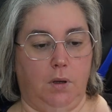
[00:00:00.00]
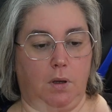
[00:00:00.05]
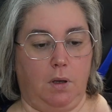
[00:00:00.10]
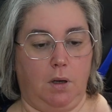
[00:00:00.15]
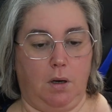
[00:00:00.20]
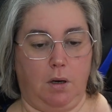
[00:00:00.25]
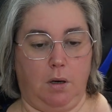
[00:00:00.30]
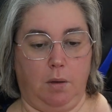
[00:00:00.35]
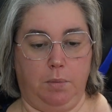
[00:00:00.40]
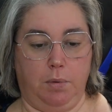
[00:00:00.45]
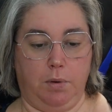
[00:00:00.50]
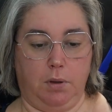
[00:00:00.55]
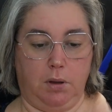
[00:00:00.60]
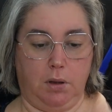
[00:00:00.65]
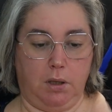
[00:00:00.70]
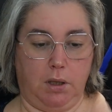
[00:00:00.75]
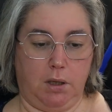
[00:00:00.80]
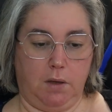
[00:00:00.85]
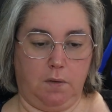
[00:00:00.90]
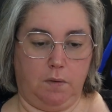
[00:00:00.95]
And I
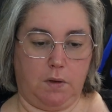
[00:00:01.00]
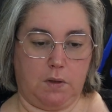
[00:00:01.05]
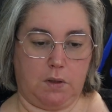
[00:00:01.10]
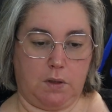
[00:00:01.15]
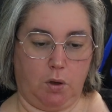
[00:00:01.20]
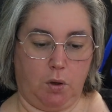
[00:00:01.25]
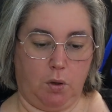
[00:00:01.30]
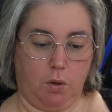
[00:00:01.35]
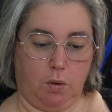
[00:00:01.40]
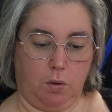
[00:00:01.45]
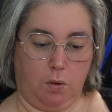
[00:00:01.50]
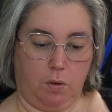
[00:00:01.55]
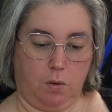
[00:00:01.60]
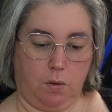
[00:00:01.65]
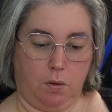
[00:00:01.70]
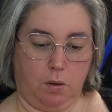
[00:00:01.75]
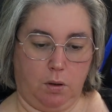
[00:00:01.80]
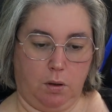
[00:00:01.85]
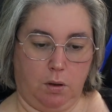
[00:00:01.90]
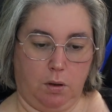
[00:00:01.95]
believe it's her
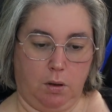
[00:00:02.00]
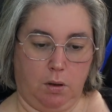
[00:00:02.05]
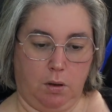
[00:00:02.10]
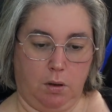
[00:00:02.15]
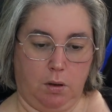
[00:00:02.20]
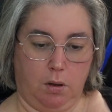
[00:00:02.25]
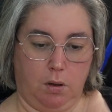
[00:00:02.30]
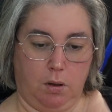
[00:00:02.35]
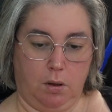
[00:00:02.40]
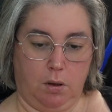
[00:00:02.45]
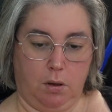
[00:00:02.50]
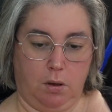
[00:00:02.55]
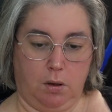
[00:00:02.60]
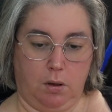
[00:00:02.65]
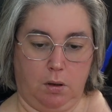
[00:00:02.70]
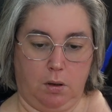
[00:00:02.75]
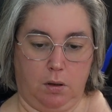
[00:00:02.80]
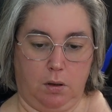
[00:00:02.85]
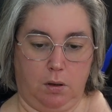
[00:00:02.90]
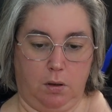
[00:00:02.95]

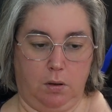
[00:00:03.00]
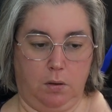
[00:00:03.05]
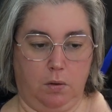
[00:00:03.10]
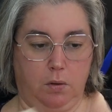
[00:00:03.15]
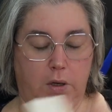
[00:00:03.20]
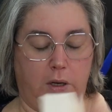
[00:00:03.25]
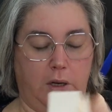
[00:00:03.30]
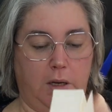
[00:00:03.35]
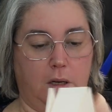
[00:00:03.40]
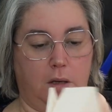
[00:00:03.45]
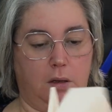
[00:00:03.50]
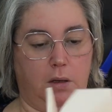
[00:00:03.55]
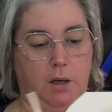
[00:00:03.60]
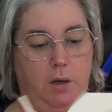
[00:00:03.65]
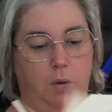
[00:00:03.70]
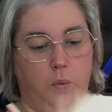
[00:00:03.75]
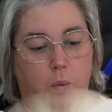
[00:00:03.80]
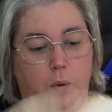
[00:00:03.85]
looking at like